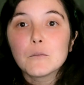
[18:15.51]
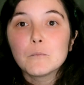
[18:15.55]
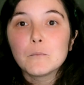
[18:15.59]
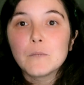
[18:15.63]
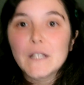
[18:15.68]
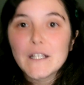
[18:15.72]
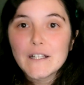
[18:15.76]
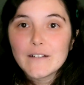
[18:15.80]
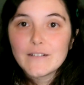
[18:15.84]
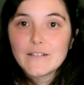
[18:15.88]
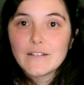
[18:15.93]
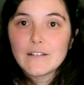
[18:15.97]
a
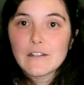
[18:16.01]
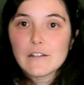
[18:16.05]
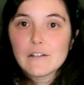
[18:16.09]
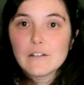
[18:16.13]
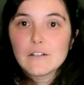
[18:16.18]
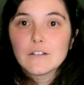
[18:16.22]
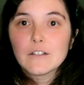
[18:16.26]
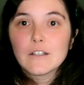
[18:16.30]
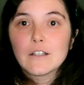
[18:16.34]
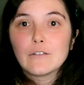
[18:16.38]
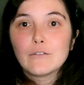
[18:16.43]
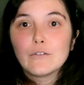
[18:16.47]
big
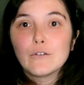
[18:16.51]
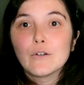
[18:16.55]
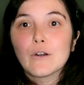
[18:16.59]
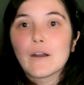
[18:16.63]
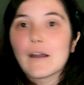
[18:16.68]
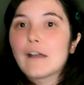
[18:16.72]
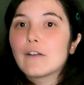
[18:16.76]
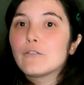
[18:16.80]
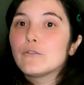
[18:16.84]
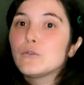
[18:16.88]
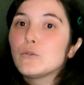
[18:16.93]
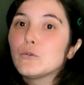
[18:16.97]
deal if you
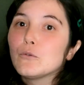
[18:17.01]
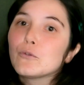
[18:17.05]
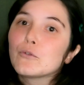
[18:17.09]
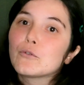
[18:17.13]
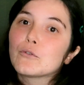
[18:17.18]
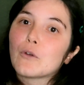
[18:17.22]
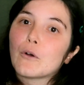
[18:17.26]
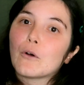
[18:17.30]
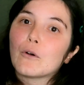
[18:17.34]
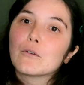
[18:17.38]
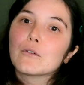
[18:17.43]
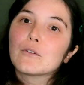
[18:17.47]
have two
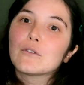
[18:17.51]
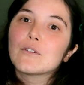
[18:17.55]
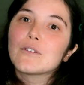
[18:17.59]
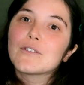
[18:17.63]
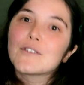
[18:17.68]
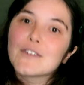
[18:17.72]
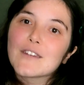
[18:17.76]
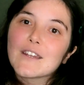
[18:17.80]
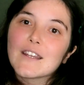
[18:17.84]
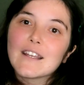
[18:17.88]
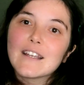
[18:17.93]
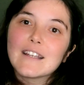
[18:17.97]

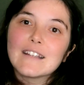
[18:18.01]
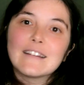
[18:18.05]
songs